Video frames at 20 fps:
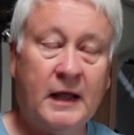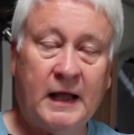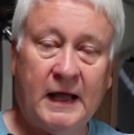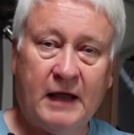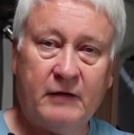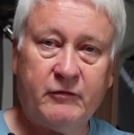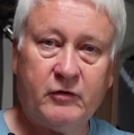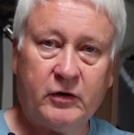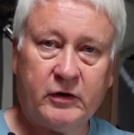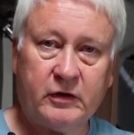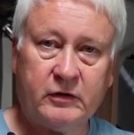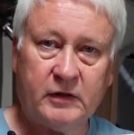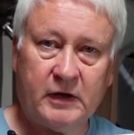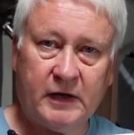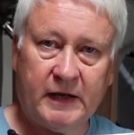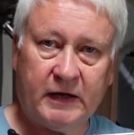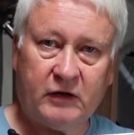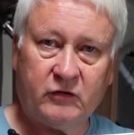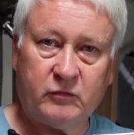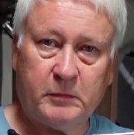have a look at the
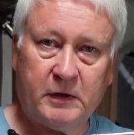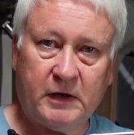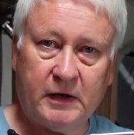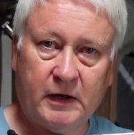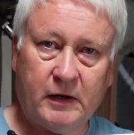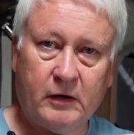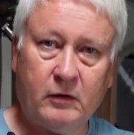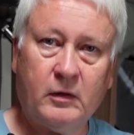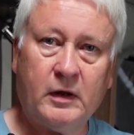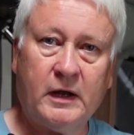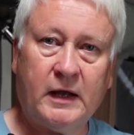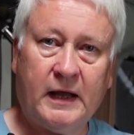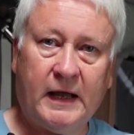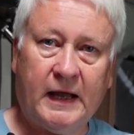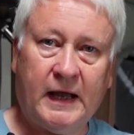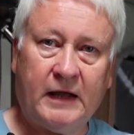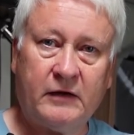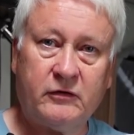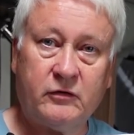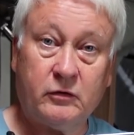links below
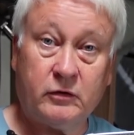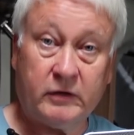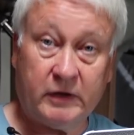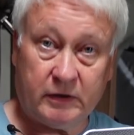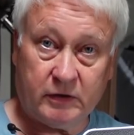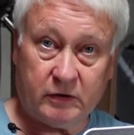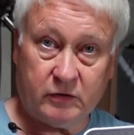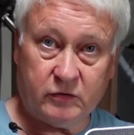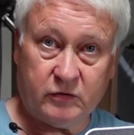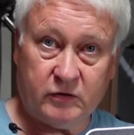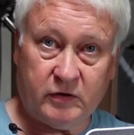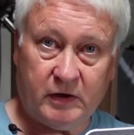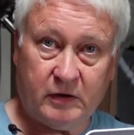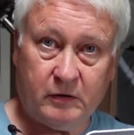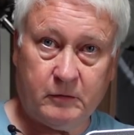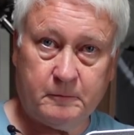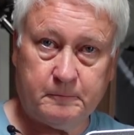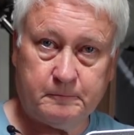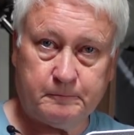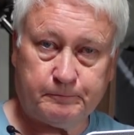and you'll get a good
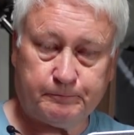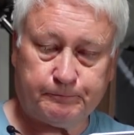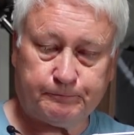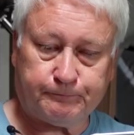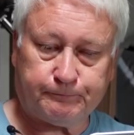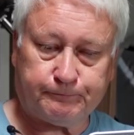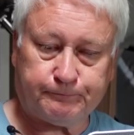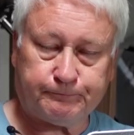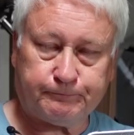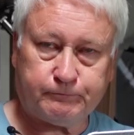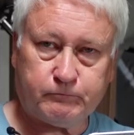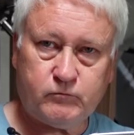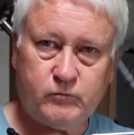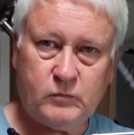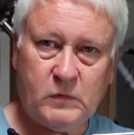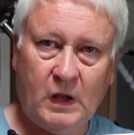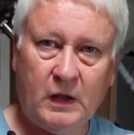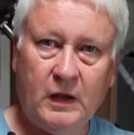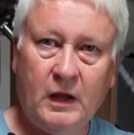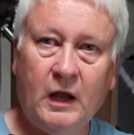deal.
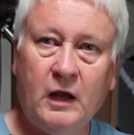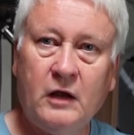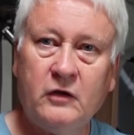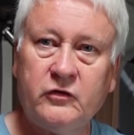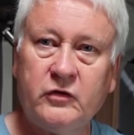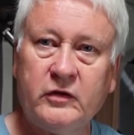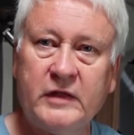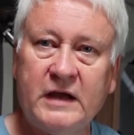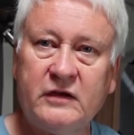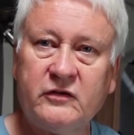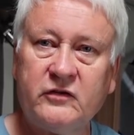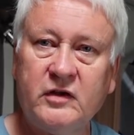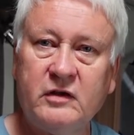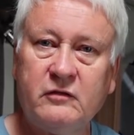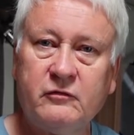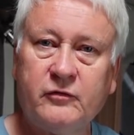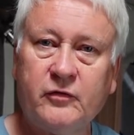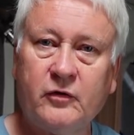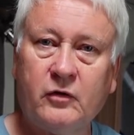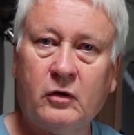So that's it
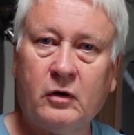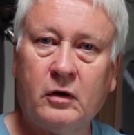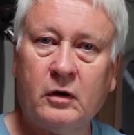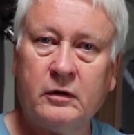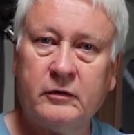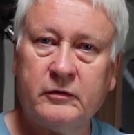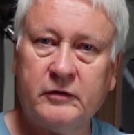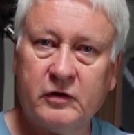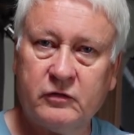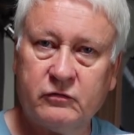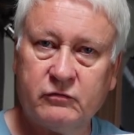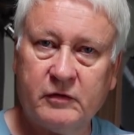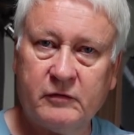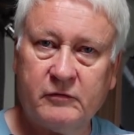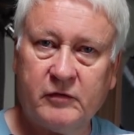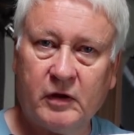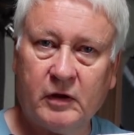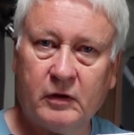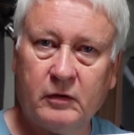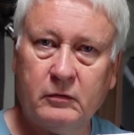for this
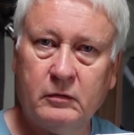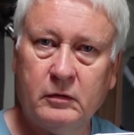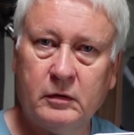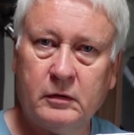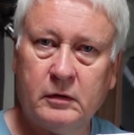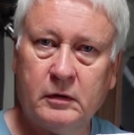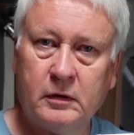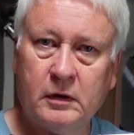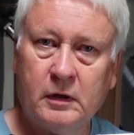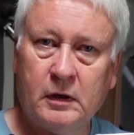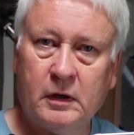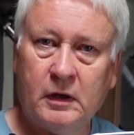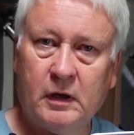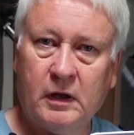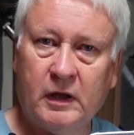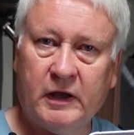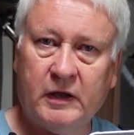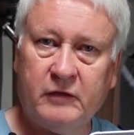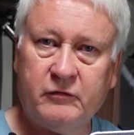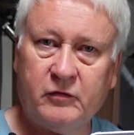review.
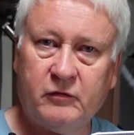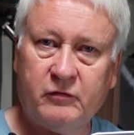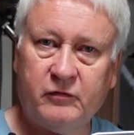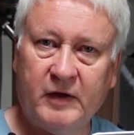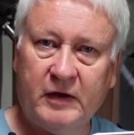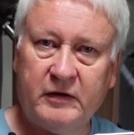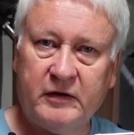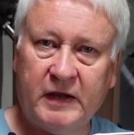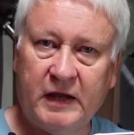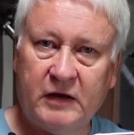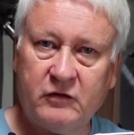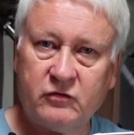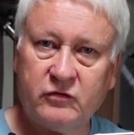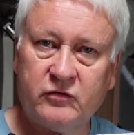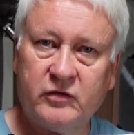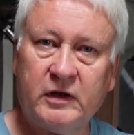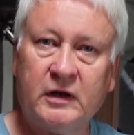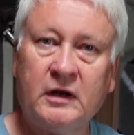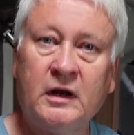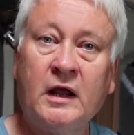If you found it
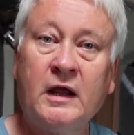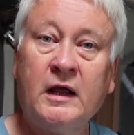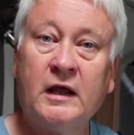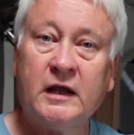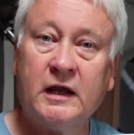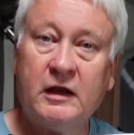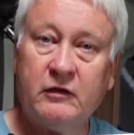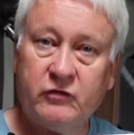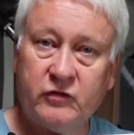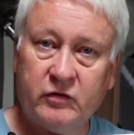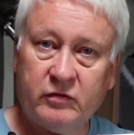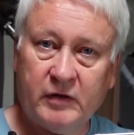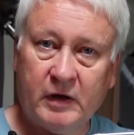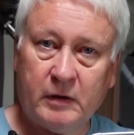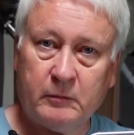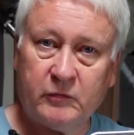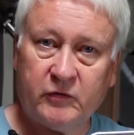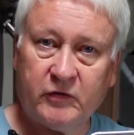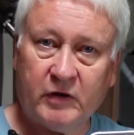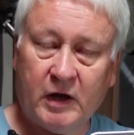interesting, give us a
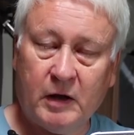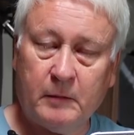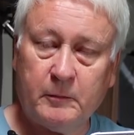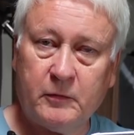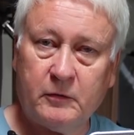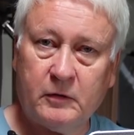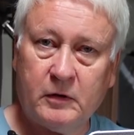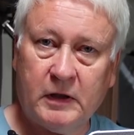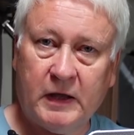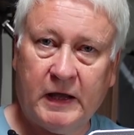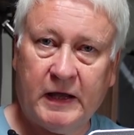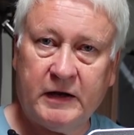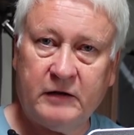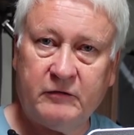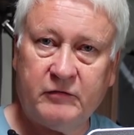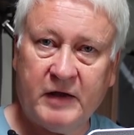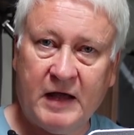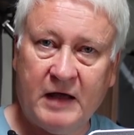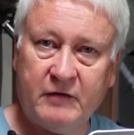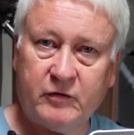thumbs up, and
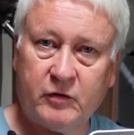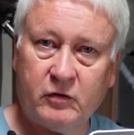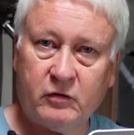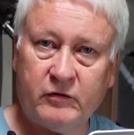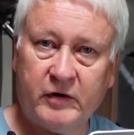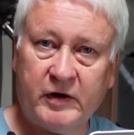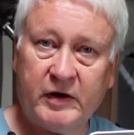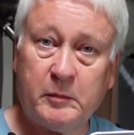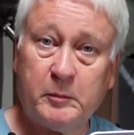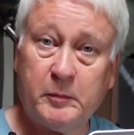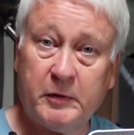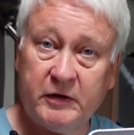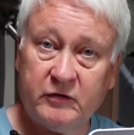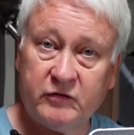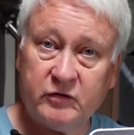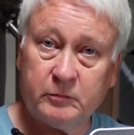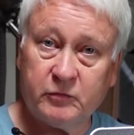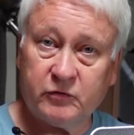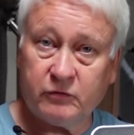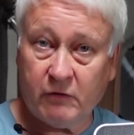if you haven't already, please
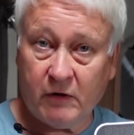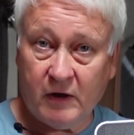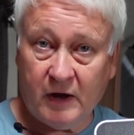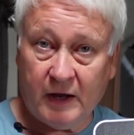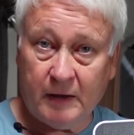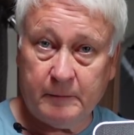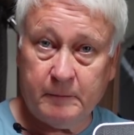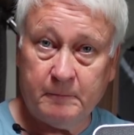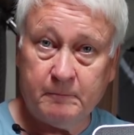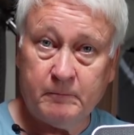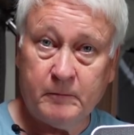subscribe,